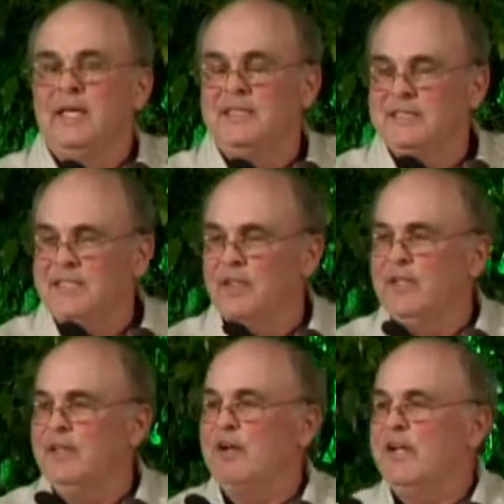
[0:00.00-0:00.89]
It still
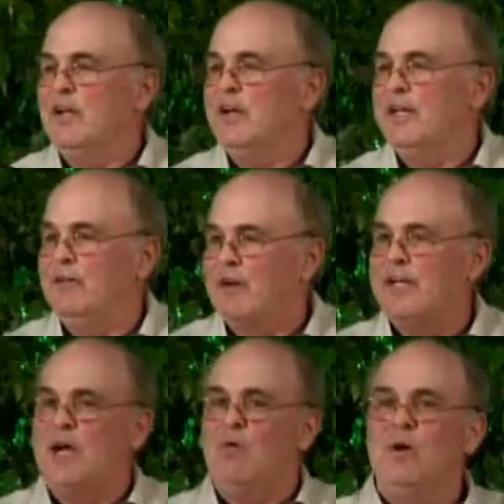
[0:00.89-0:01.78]
didn't rain on it. It
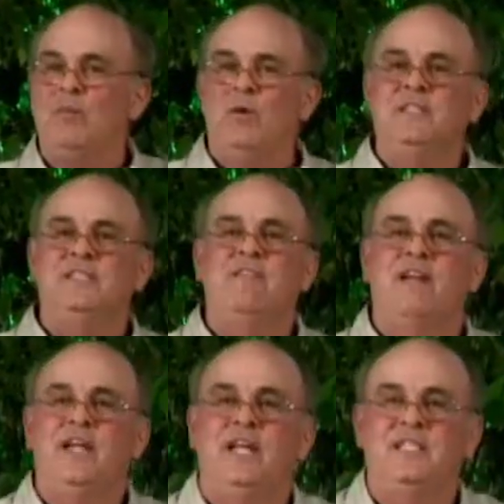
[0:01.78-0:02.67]
rained out
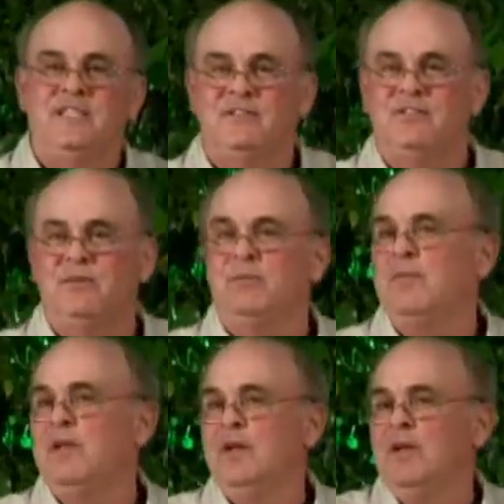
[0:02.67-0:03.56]
1.78 inches from
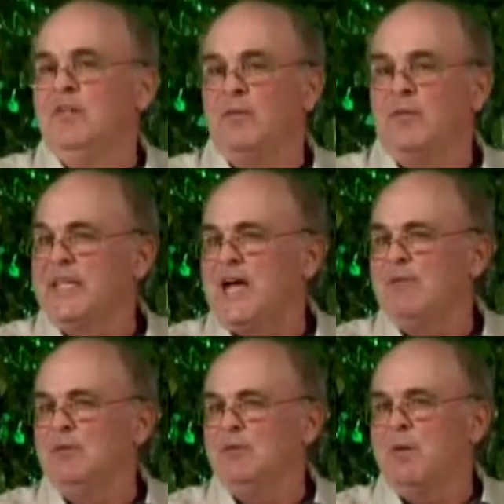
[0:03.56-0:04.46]
the
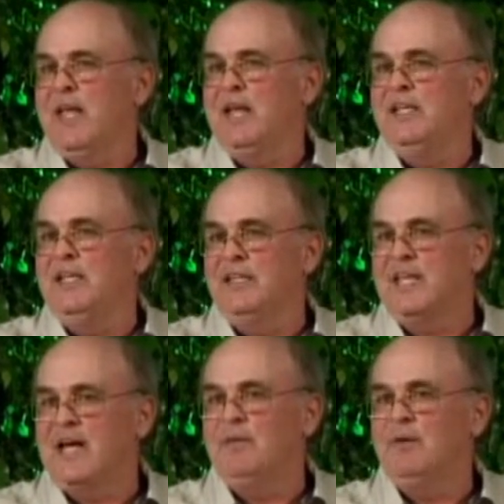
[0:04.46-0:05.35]
time it was planted till the
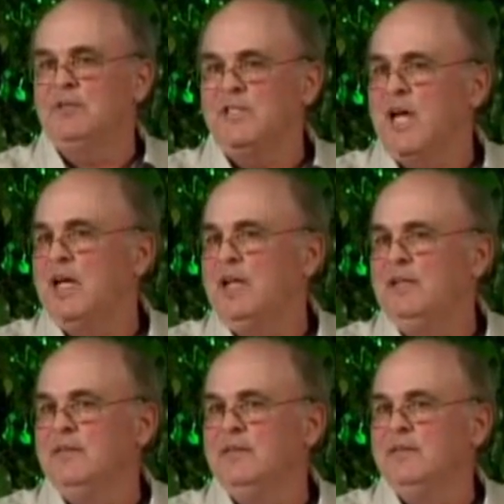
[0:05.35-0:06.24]
time it was
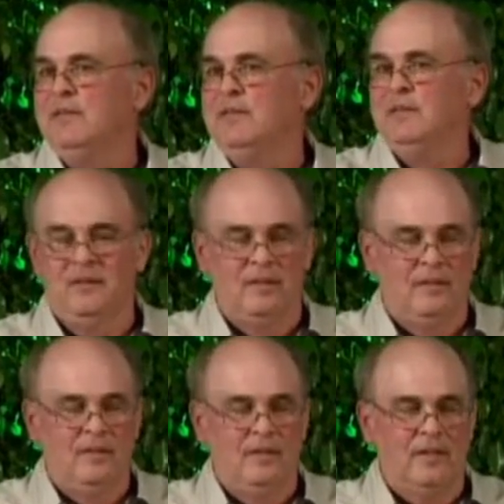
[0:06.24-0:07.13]
done.
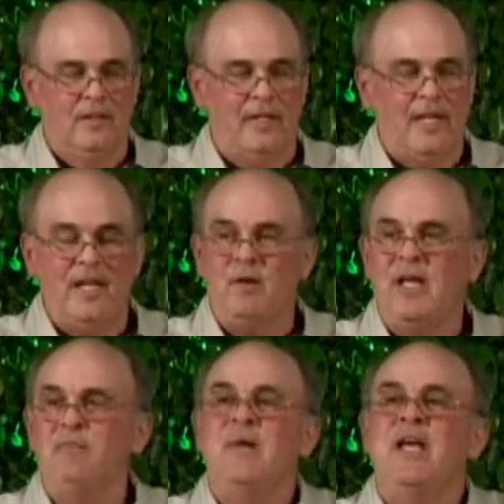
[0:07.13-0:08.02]
And
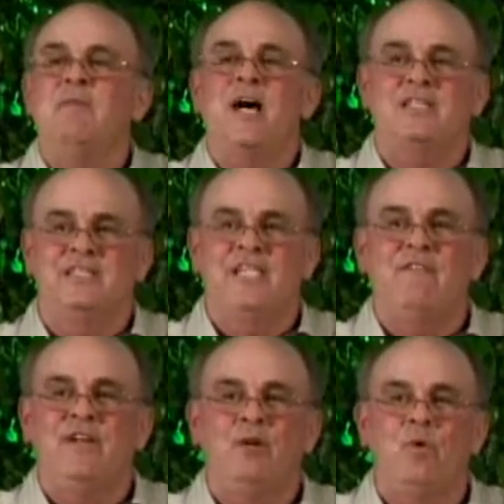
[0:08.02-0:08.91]
it made about
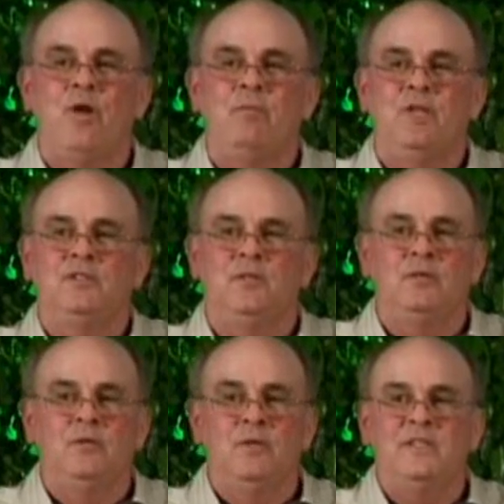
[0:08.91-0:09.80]
71
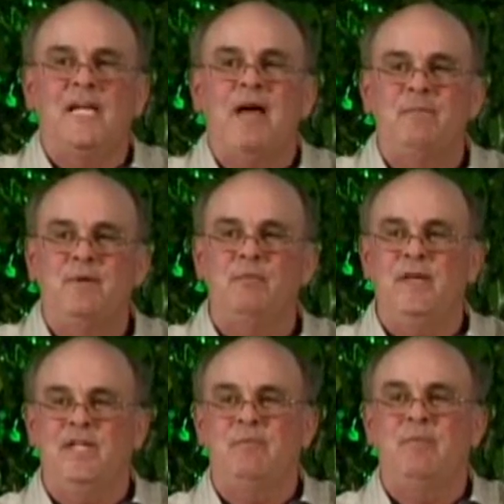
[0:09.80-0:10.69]
bushel, which happened to
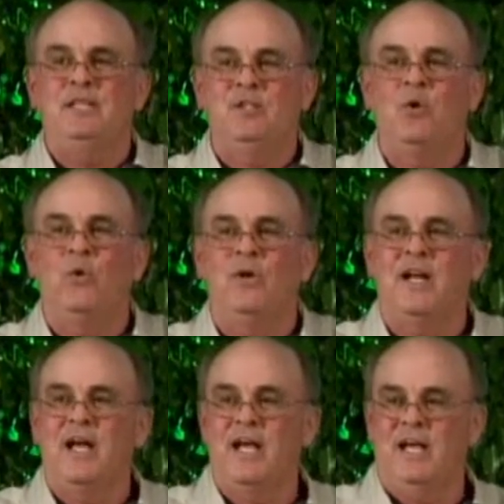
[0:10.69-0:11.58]
be the best corn
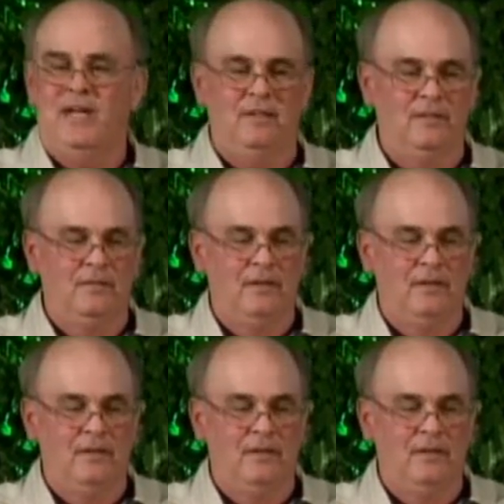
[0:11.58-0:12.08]
that I had.